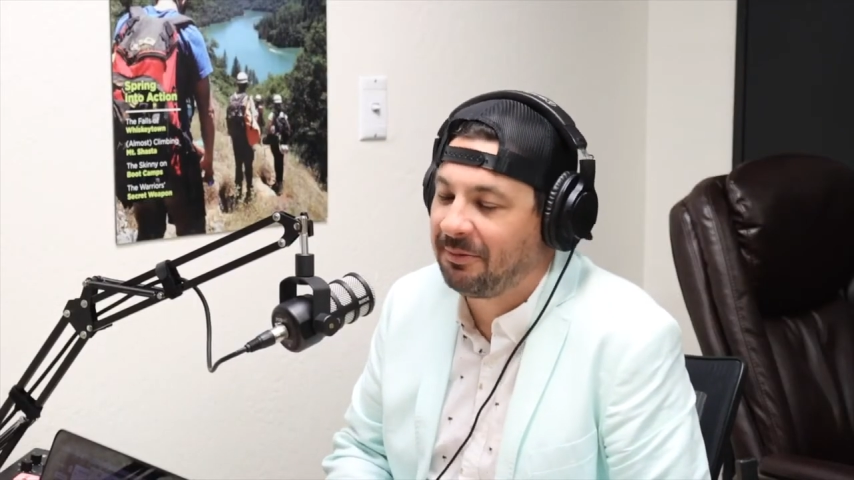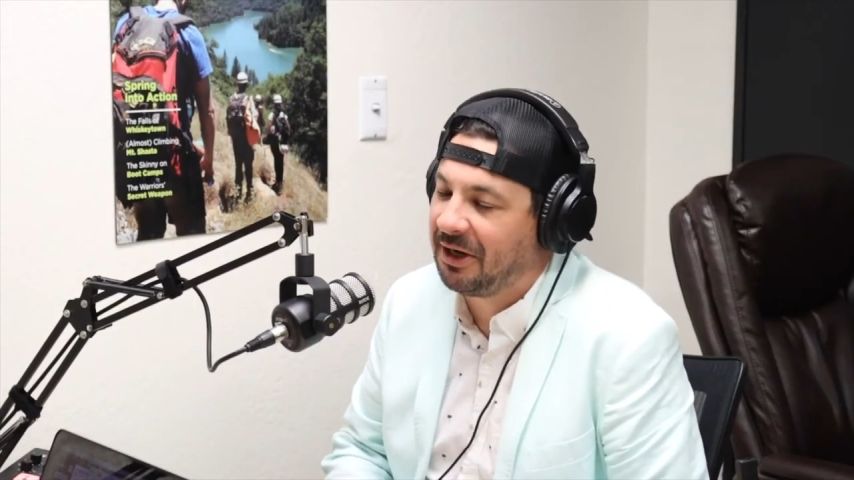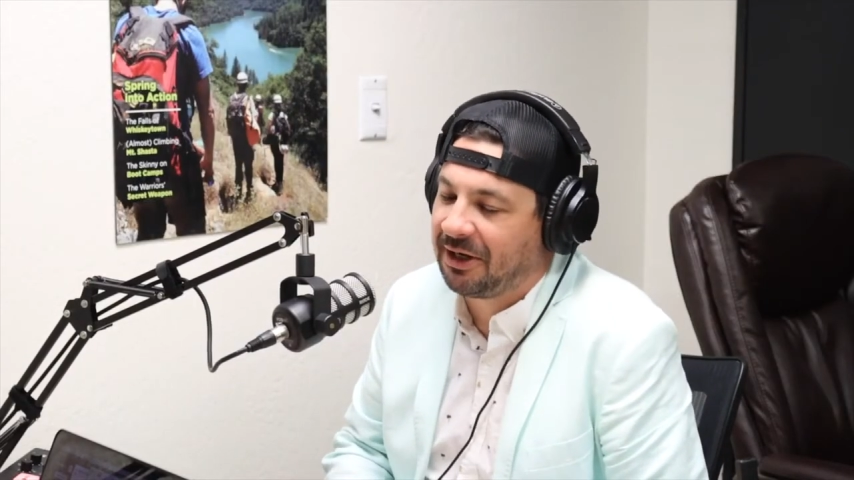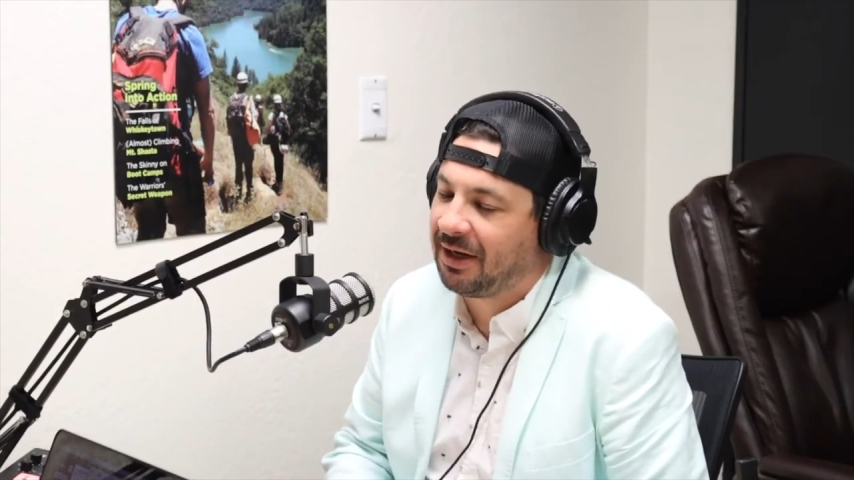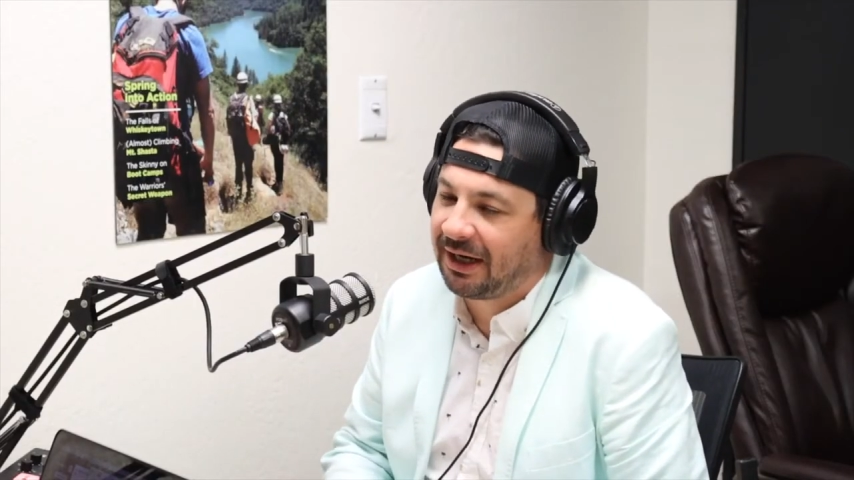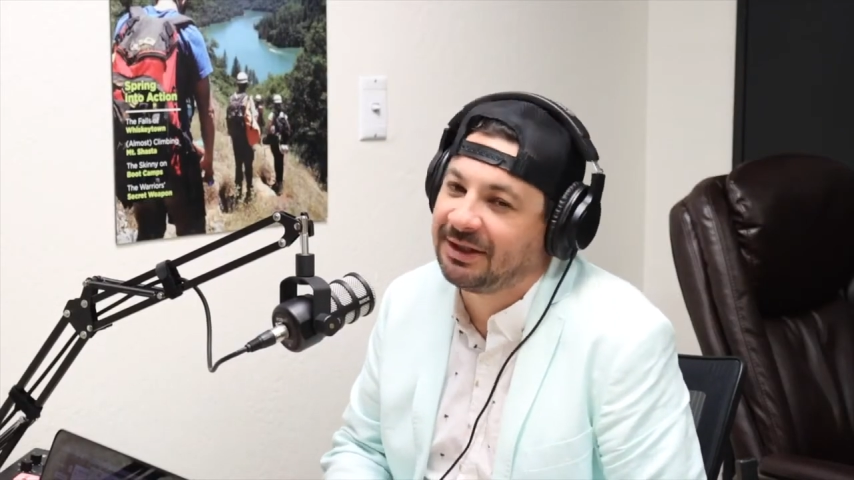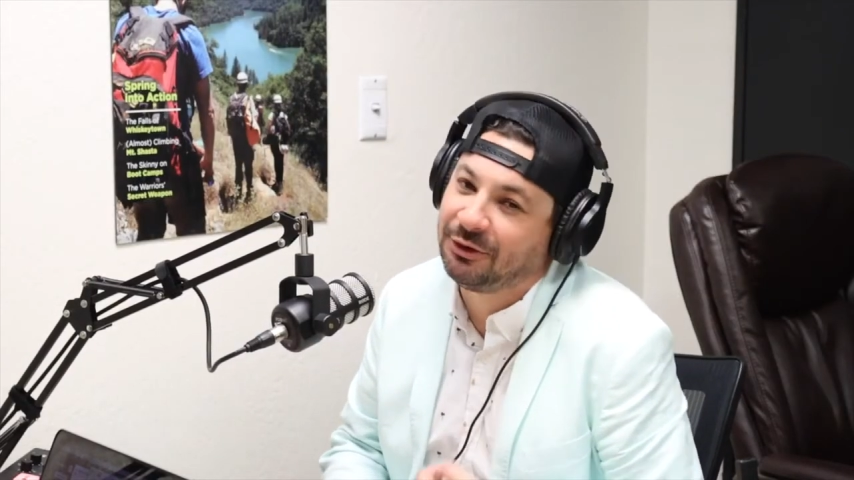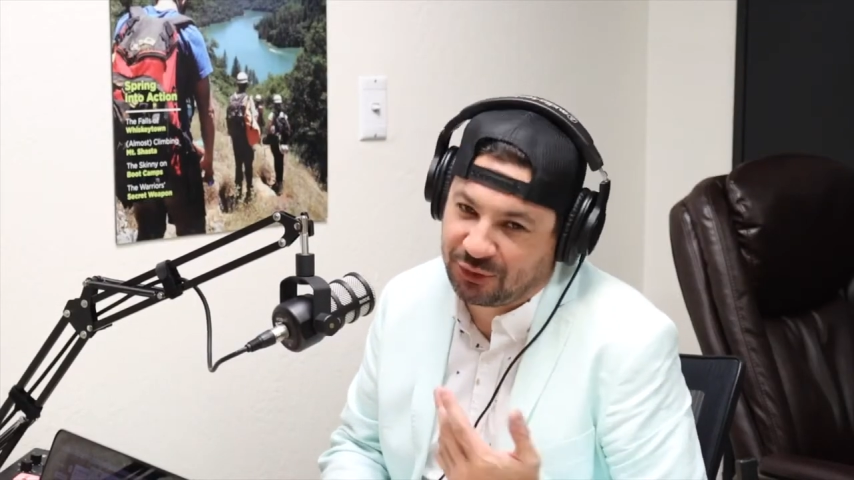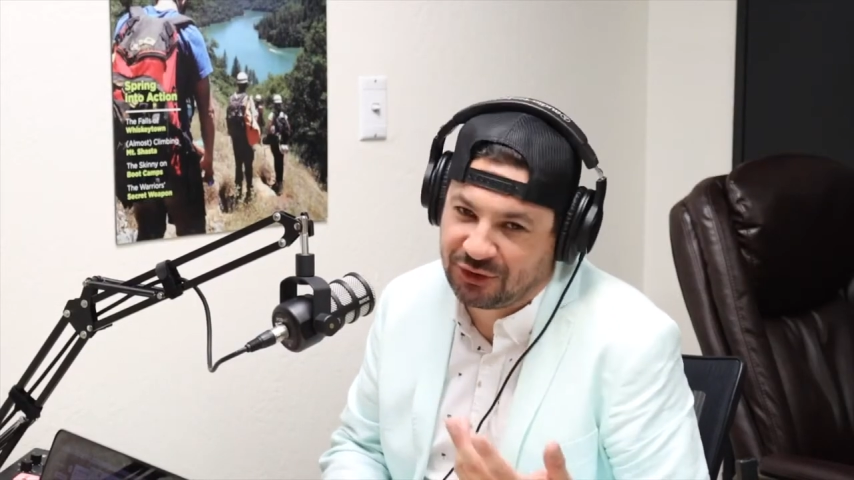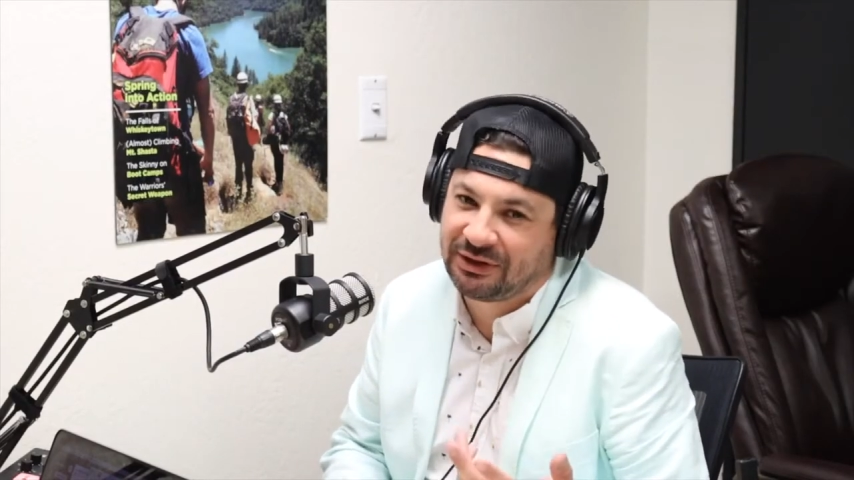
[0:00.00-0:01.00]
I mean, like,
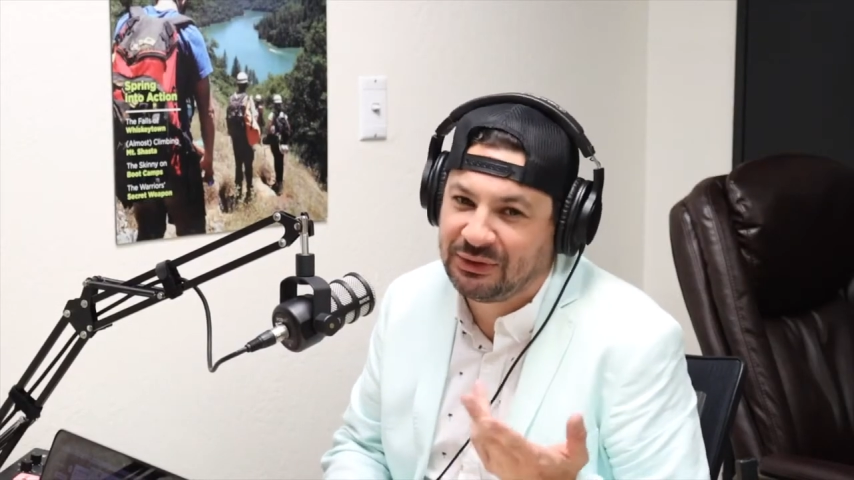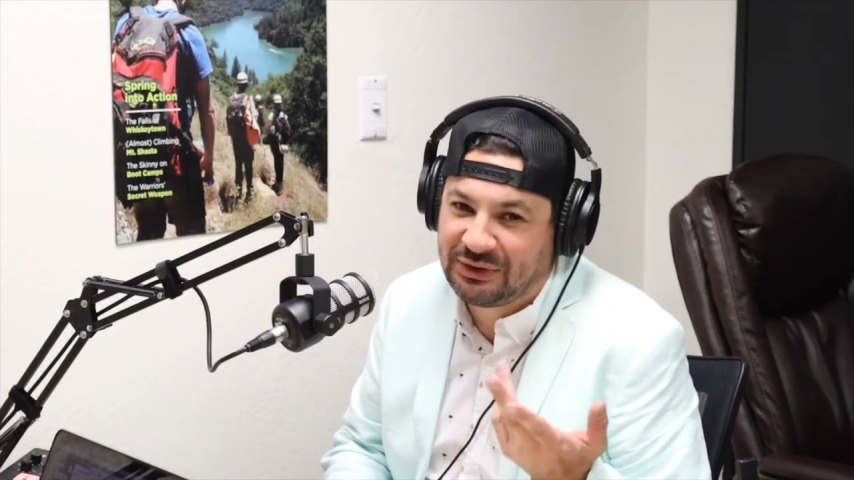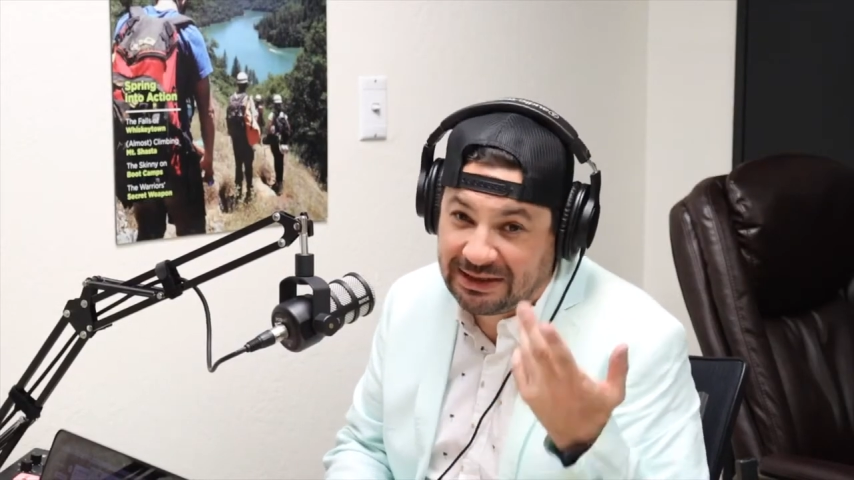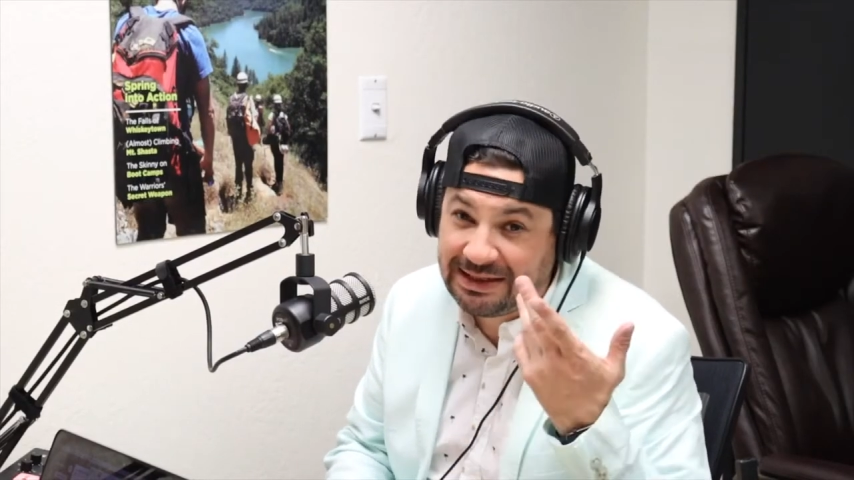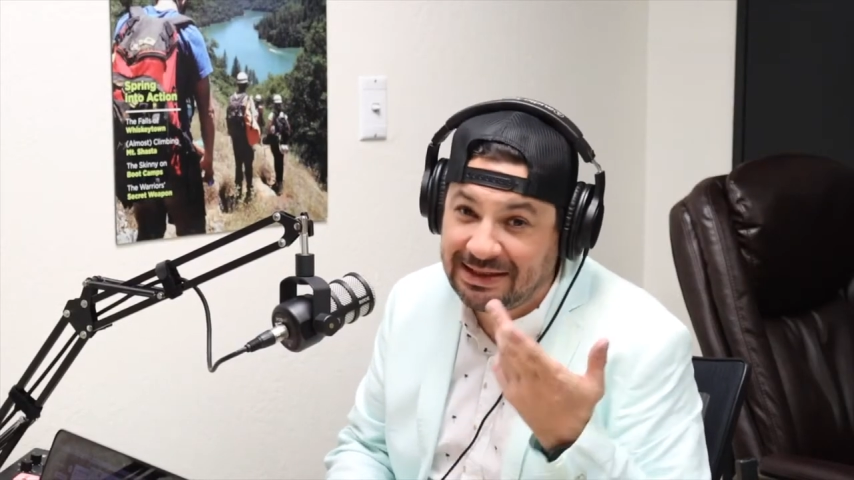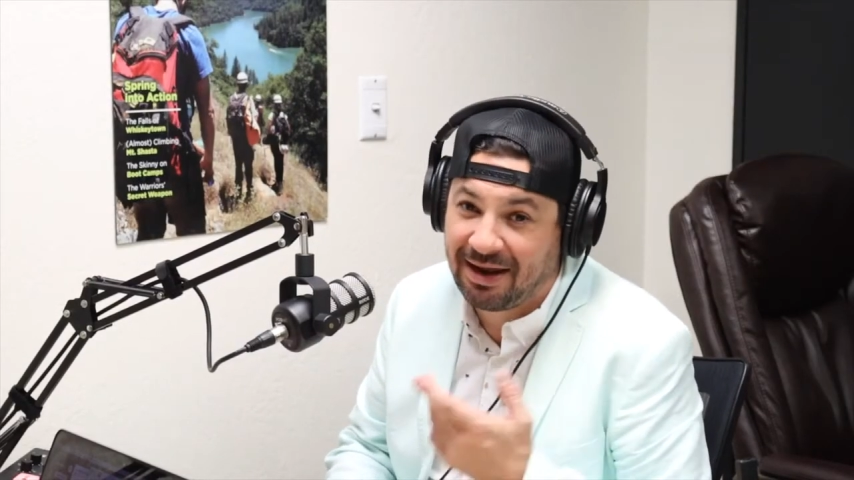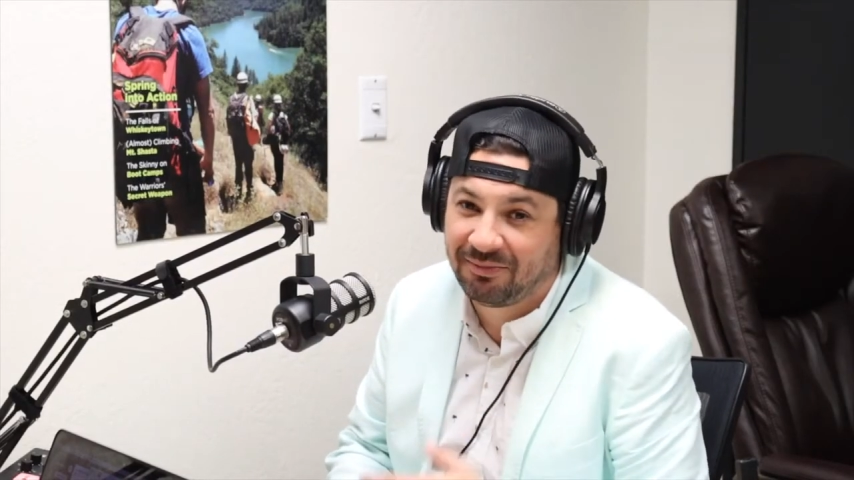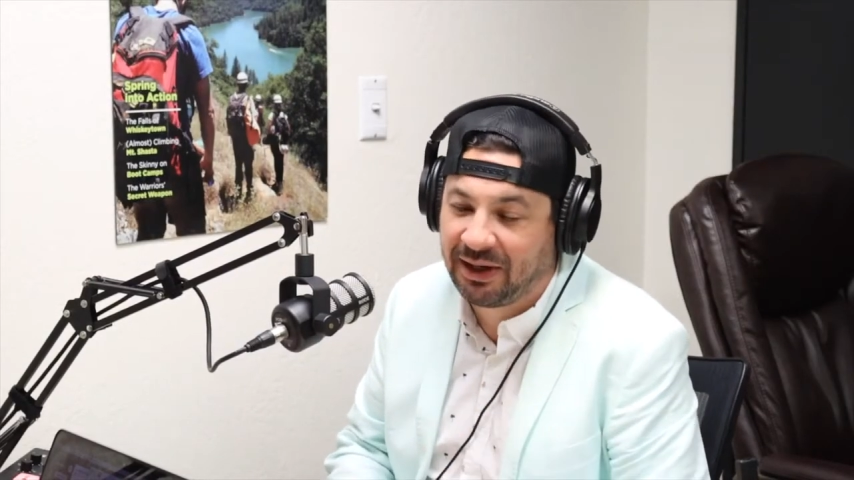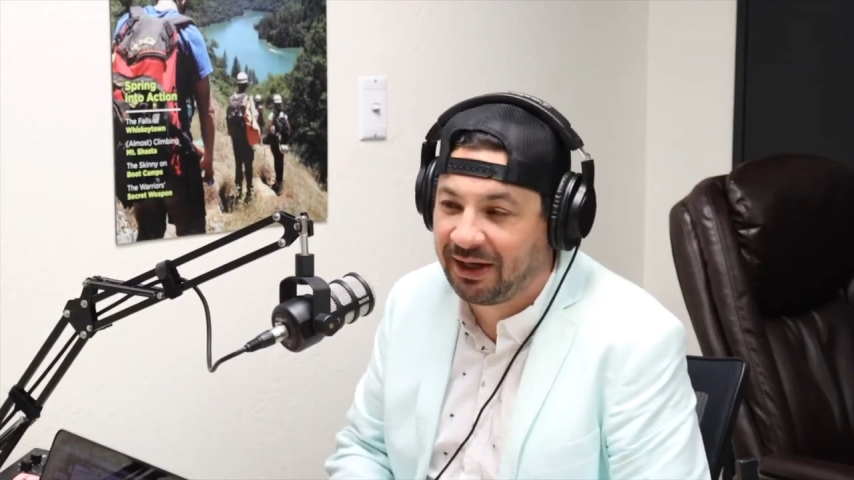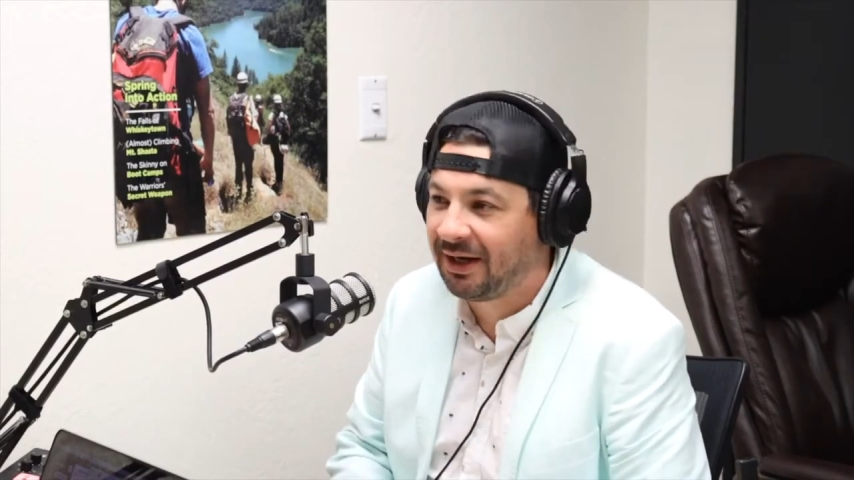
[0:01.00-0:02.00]
you see
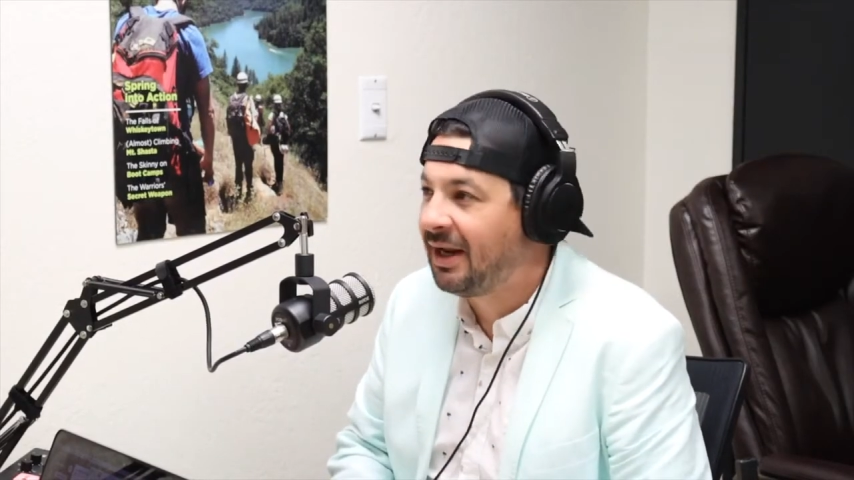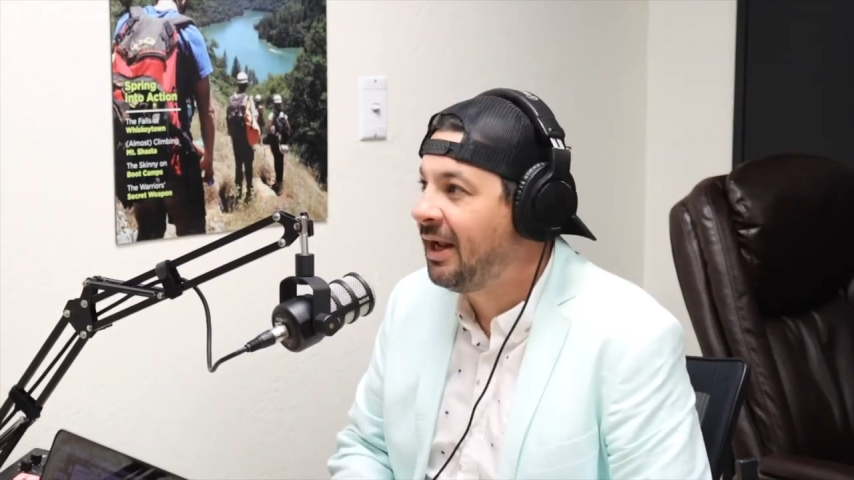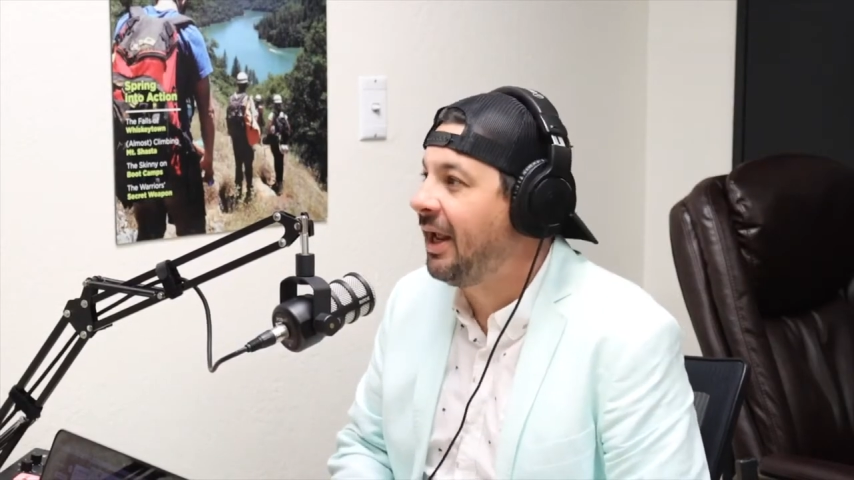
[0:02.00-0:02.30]
them, but